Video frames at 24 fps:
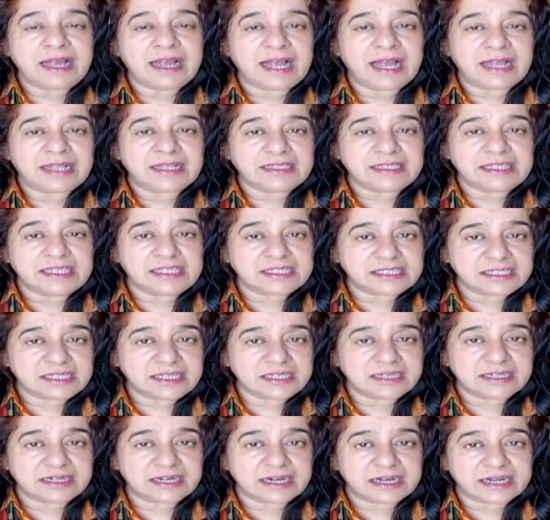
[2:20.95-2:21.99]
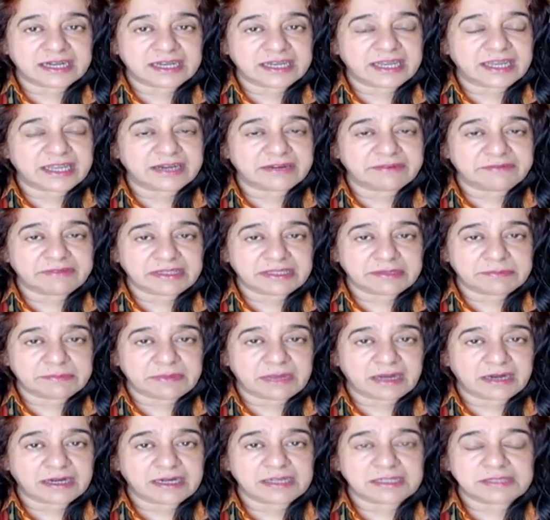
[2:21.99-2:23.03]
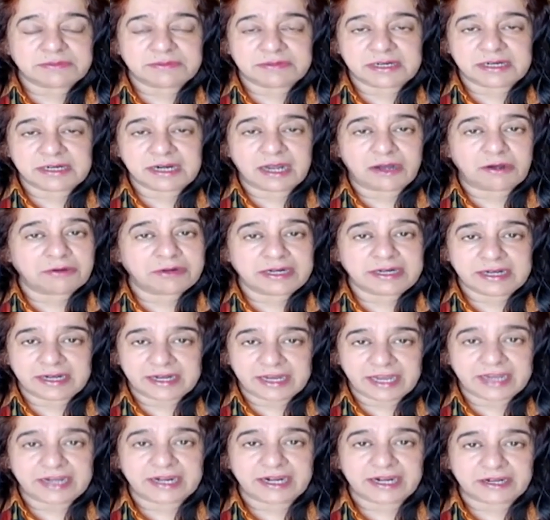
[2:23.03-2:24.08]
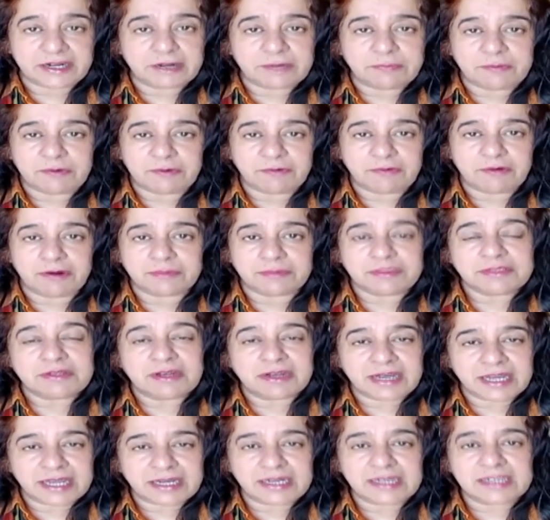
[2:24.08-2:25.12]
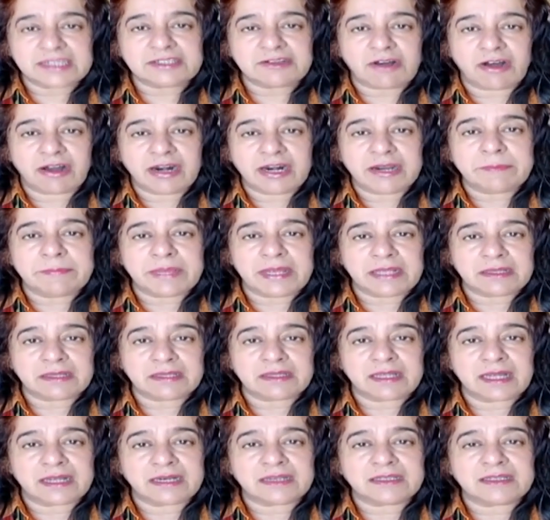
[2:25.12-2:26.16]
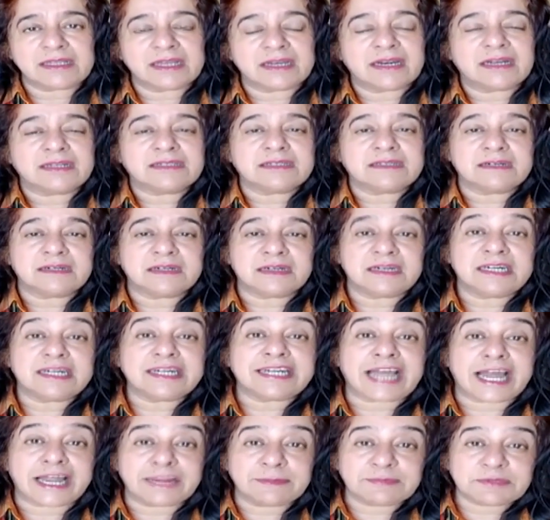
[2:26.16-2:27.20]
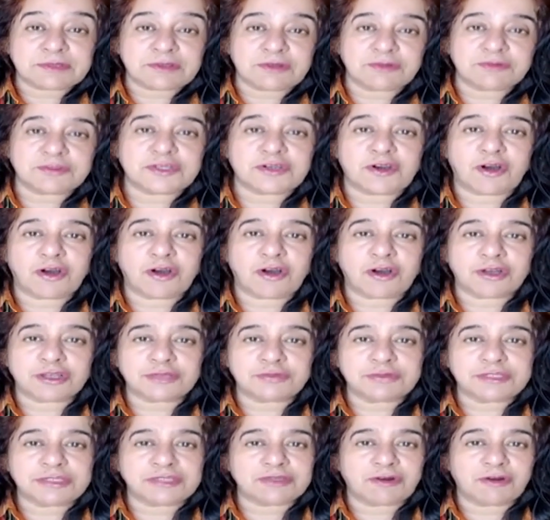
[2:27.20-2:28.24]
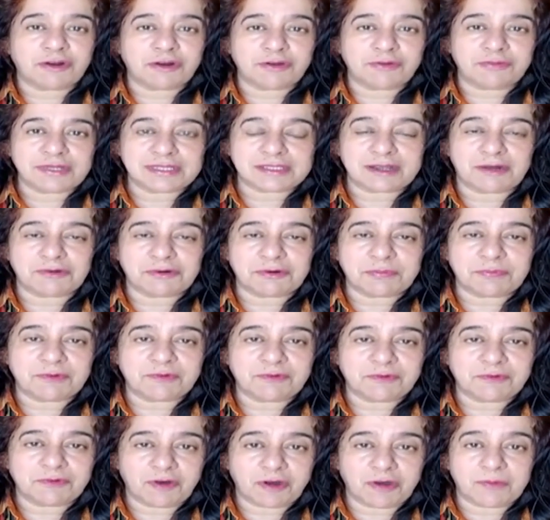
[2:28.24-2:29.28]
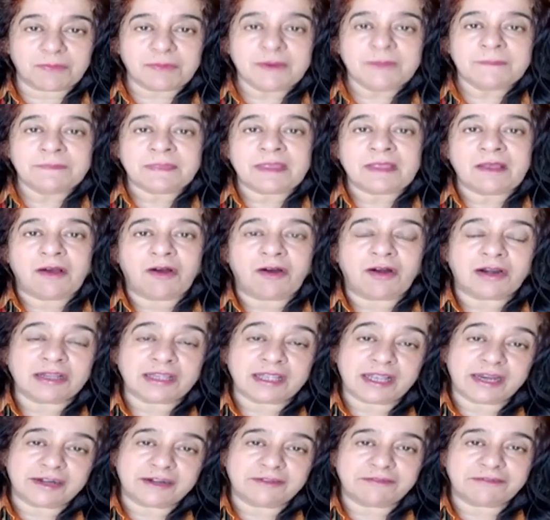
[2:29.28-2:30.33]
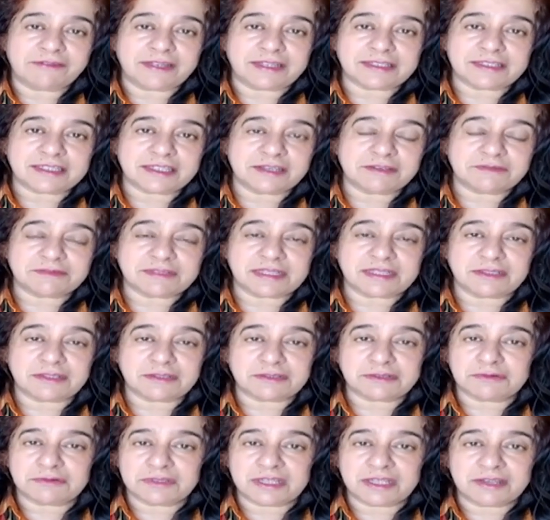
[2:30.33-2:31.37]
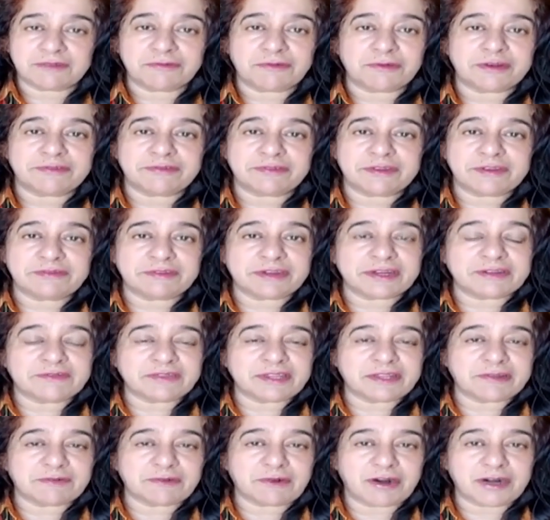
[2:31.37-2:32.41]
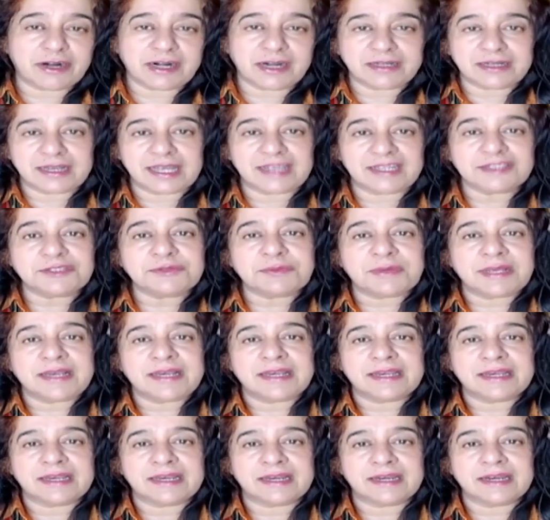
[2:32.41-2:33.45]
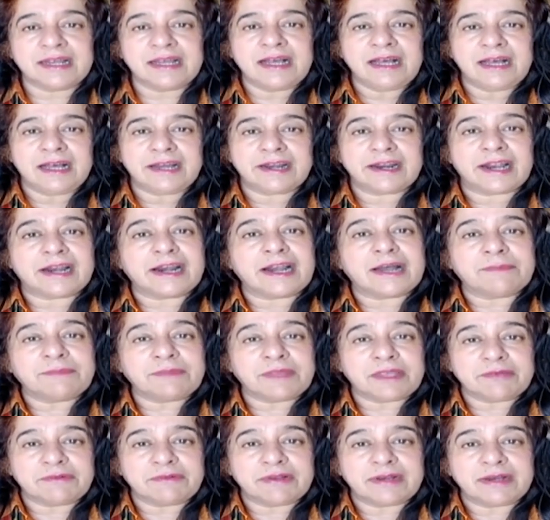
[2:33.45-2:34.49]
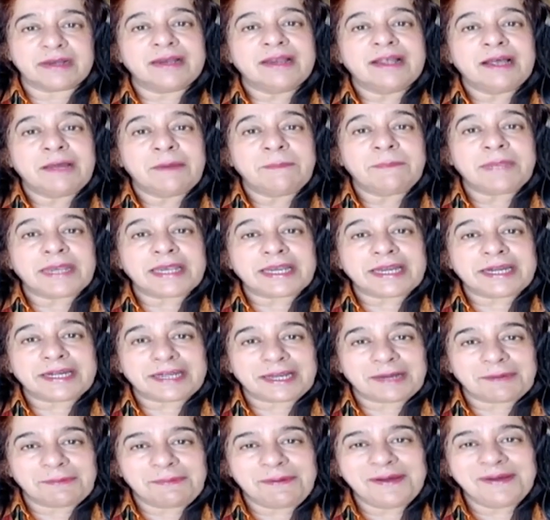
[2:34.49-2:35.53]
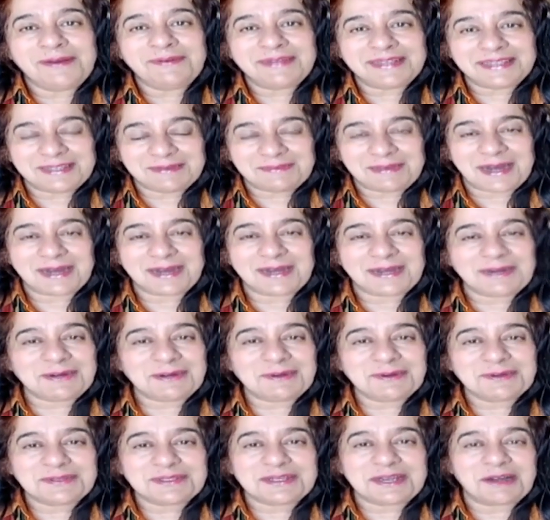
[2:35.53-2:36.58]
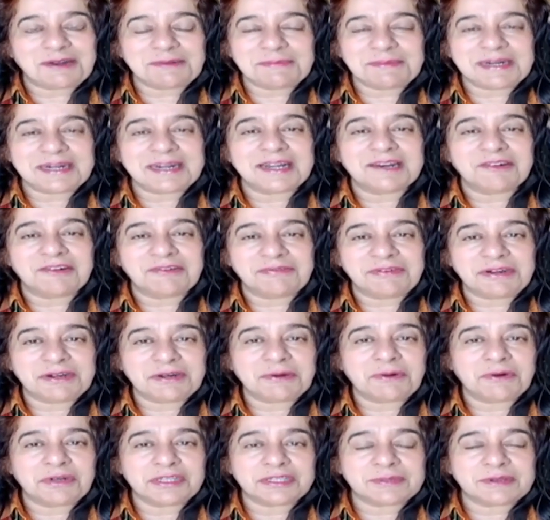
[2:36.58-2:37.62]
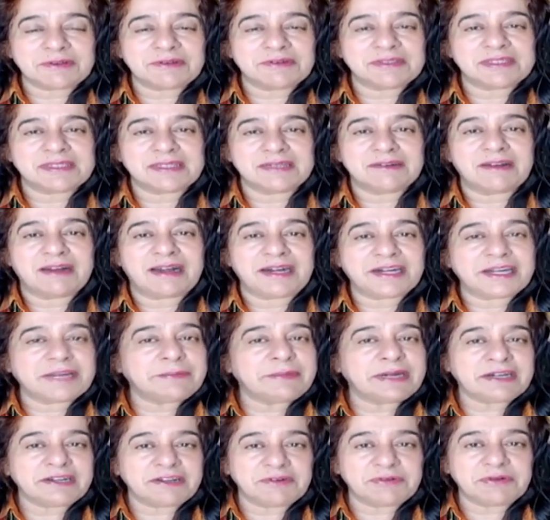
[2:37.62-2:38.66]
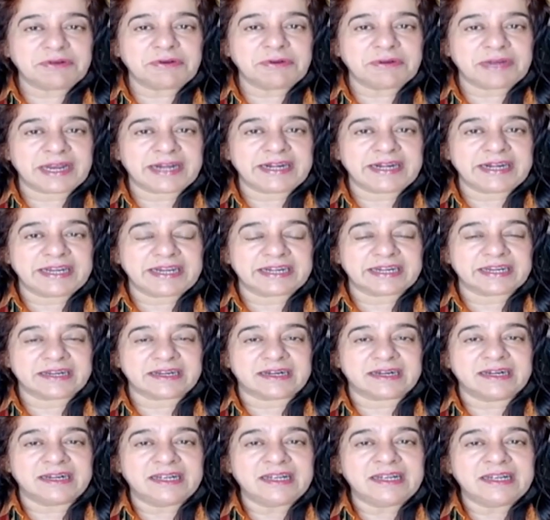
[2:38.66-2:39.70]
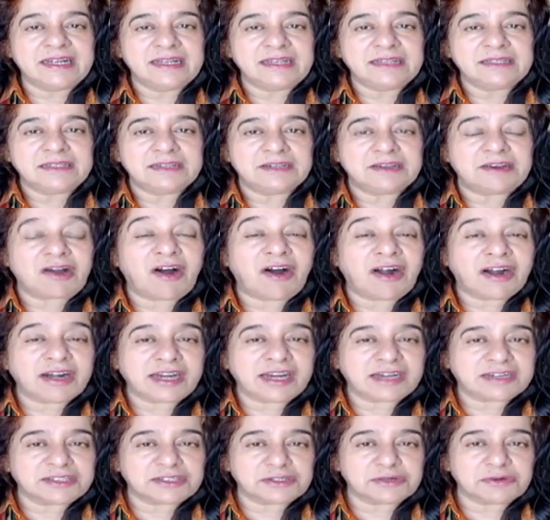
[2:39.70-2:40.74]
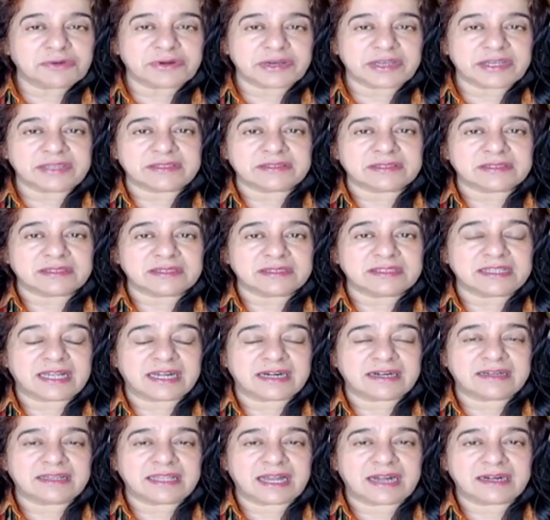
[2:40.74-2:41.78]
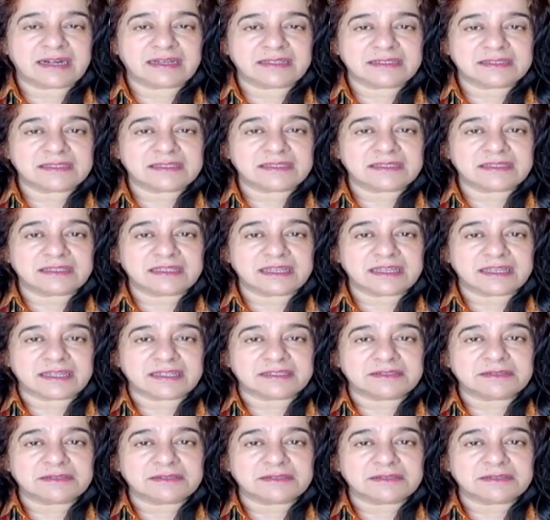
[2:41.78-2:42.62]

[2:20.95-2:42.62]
And this year, again, when the markets were down, it again underperformed. So again, it's all a myth that there are certain types of stocks which always outperform, or they're defensives. And so therefore, even if they're not done as well in a run-up, they will make it up when the market goes down. But none of it holds because, ultimately you have to look at data, not at stories. That is the thing.